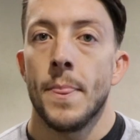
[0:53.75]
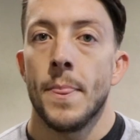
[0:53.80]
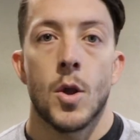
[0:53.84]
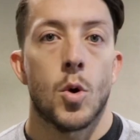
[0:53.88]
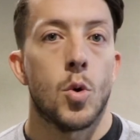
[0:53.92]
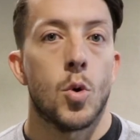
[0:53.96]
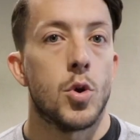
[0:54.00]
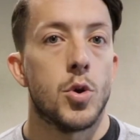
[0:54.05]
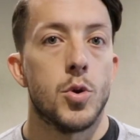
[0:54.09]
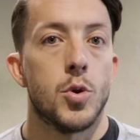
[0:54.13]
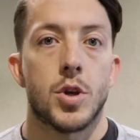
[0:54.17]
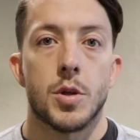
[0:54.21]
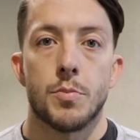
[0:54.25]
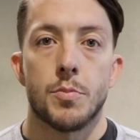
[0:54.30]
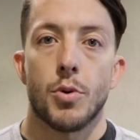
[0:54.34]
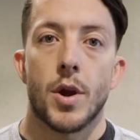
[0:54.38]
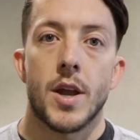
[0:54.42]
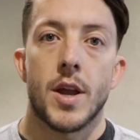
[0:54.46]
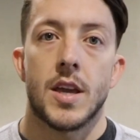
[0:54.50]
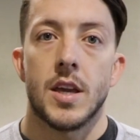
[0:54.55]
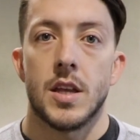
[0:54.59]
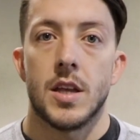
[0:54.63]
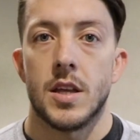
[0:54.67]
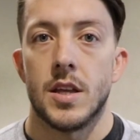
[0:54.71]
or you could
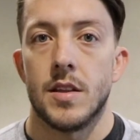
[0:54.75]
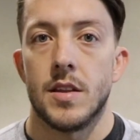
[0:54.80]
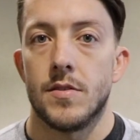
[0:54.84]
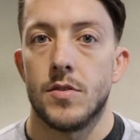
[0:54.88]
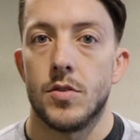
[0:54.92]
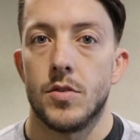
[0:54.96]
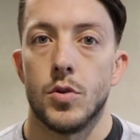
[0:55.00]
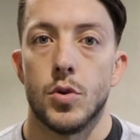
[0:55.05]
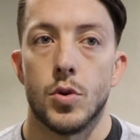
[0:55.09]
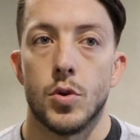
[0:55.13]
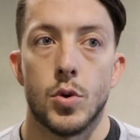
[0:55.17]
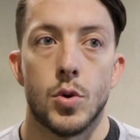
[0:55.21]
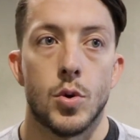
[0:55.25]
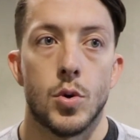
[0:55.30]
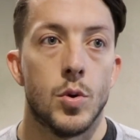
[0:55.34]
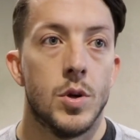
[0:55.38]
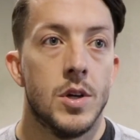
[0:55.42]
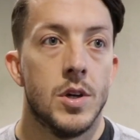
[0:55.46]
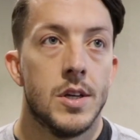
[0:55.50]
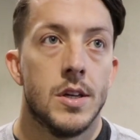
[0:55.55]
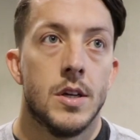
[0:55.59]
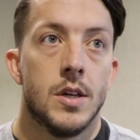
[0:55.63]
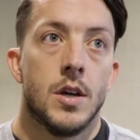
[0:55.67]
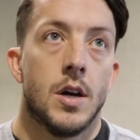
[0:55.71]
break it into
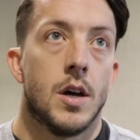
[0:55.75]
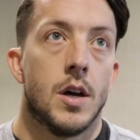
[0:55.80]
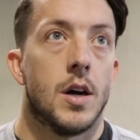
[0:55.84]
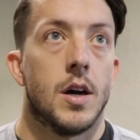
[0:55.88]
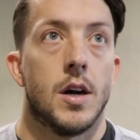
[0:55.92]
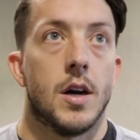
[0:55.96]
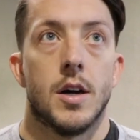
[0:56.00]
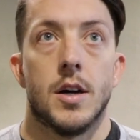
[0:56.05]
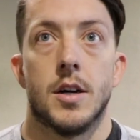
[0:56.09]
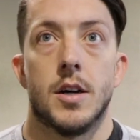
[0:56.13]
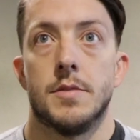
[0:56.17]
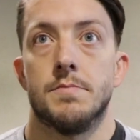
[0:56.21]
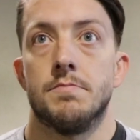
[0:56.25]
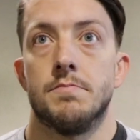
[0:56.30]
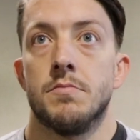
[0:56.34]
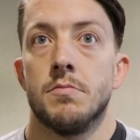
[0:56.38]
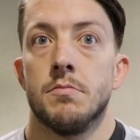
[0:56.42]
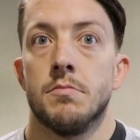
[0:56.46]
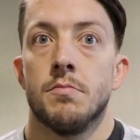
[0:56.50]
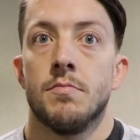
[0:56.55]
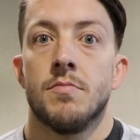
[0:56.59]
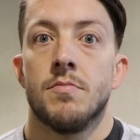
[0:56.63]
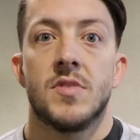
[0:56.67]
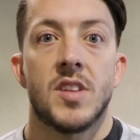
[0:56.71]

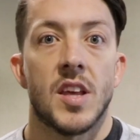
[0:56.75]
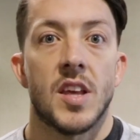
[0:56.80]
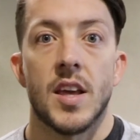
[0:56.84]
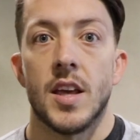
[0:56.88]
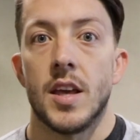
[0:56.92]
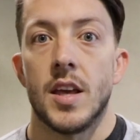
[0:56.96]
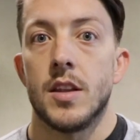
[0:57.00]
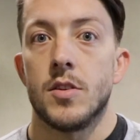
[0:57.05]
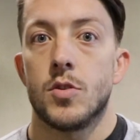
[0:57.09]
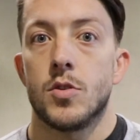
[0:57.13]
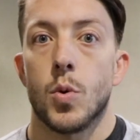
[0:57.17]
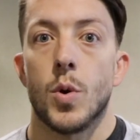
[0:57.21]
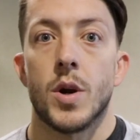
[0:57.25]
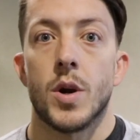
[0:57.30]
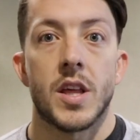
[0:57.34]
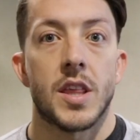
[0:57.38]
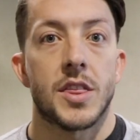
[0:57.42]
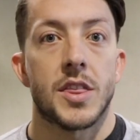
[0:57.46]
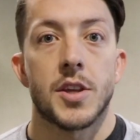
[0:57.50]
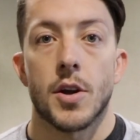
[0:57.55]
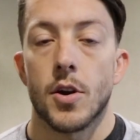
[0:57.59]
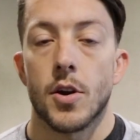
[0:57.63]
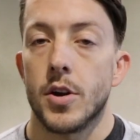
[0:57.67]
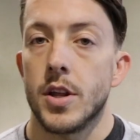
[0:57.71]
10, 20,
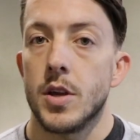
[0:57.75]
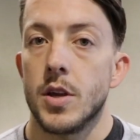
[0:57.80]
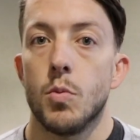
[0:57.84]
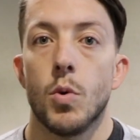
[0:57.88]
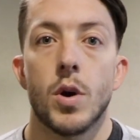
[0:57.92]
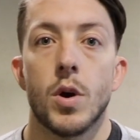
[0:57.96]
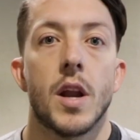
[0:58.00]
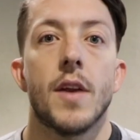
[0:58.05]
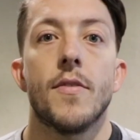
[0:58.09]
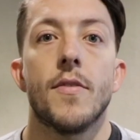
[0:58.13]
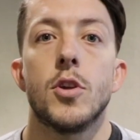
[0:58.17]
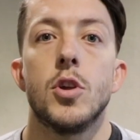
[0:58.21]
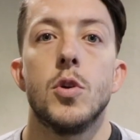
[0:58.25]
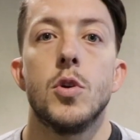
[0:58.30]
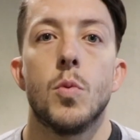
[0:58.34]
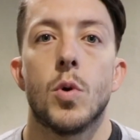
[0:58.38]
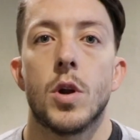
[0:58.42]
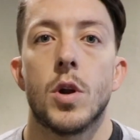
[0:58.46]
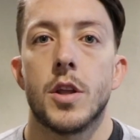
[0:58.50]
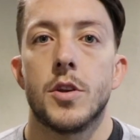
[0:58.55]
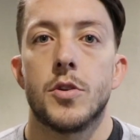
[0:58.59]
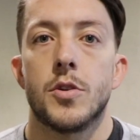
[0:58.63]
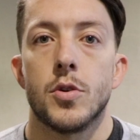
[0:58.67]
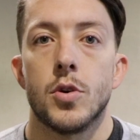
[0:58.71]
30, whatever you
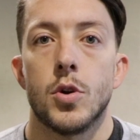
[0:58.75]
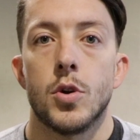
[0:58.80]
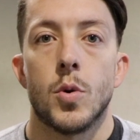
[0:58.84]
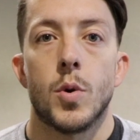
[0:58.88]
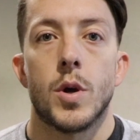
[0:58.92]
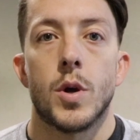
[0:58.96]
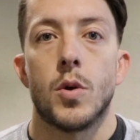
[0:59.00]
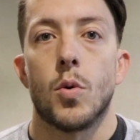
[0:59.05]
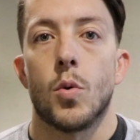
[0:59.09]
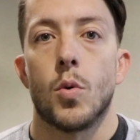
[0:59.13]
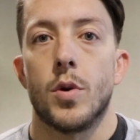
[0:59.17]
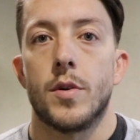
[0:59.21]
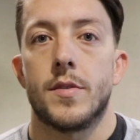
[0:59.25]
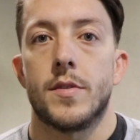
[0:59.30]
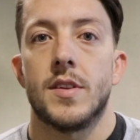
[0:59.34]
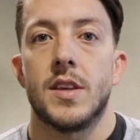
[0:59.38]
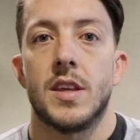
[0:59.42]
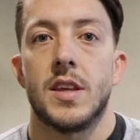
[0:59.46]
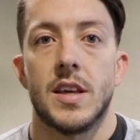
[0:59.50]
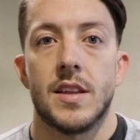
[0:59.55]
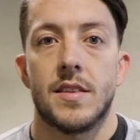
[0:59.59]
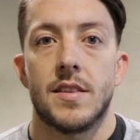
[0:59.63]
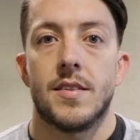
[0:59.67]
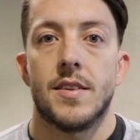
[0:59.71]
want to do in order to
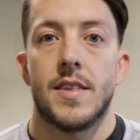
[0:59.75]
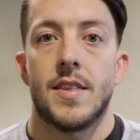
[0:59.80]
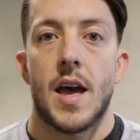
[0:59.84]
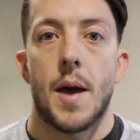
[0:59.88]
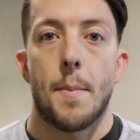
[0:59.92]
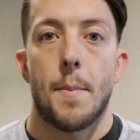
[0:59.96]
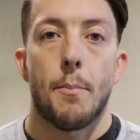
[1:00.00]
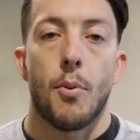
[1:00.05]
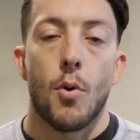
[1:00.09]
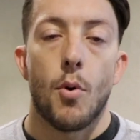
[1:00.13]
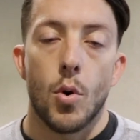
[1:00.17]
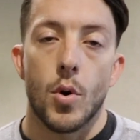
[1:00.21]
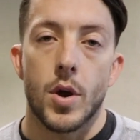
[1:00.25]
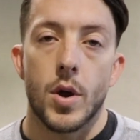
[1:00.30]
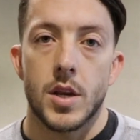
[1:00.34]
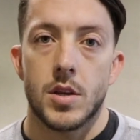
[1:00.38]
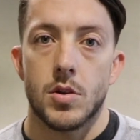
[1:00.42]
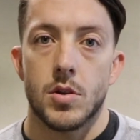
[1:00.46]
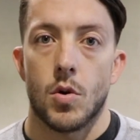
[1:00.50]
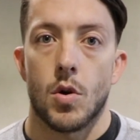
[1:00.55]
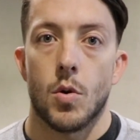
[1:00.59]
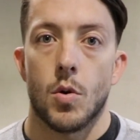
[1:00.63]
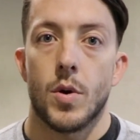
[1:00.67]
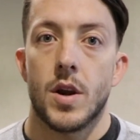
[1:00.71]
get to that point,
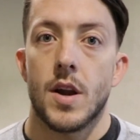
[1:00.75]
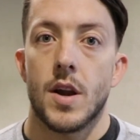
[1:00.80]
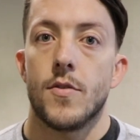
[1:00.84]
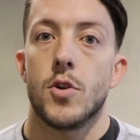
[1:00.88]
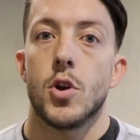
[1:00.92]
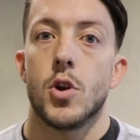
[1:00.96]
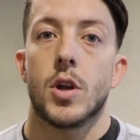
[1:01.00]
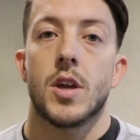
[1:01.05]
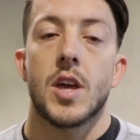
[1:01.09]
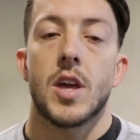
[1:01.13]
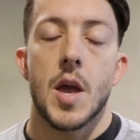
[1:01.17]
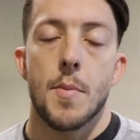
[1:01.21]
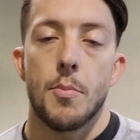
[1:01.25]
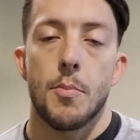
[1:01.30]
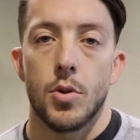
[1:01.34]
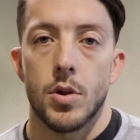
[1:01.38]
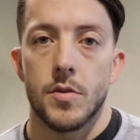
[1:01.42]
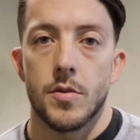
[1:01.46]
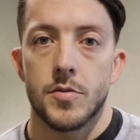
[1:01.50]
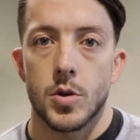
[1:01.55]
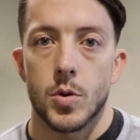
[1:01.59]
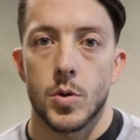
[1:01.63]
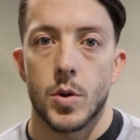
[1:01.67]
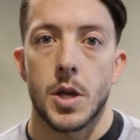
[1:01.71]
or whatever you're capable
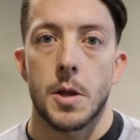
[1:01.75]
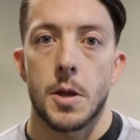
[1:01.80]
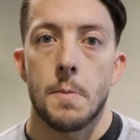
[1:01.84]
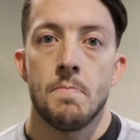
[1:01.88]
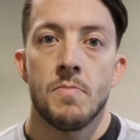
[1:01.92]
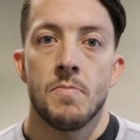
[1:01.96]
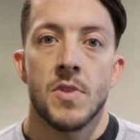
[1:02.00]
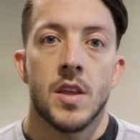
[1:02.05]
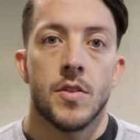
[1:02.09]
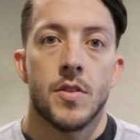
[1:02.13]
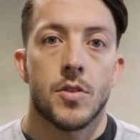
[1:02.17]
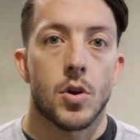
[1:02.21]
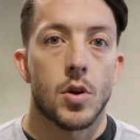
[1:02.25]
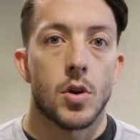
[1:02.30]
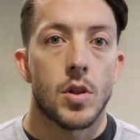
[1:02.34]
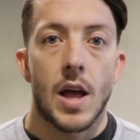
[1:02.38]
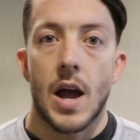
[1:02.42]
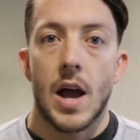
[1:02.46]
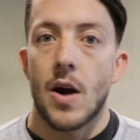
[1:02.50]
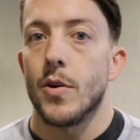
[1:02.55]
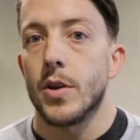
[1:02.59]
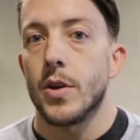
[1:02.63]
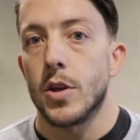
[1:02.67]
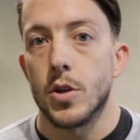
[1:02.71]
of doing, they're
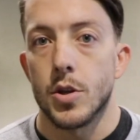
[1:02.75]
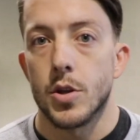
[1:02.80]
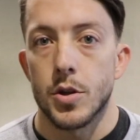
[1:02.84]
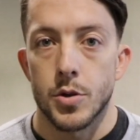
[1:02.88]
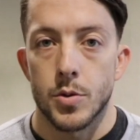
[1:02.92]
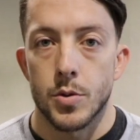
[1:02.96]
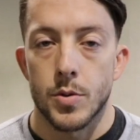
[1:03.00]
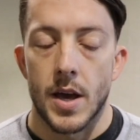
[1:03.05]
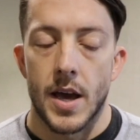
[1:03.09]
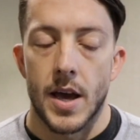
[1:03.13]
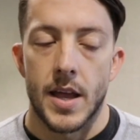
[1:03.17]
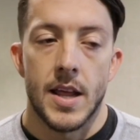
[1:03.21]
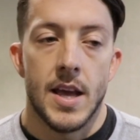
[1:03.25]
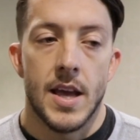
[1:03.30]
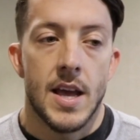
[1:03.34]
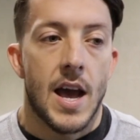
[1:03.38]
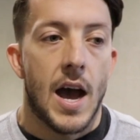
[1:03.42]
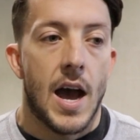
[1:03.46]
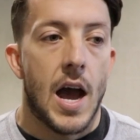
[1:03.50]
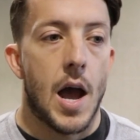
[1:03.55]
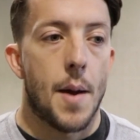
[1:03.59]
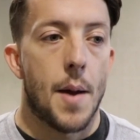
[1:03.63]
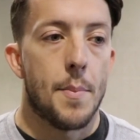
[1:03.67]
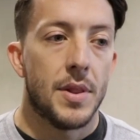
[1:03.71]
allowing you to do that.
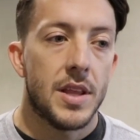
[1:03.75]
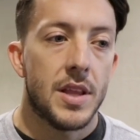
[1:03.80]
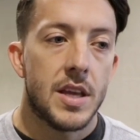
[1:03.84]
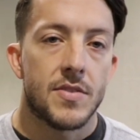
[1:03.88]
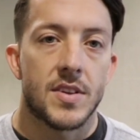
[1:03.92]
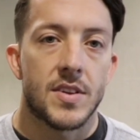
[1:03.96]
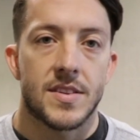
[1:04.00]
I believe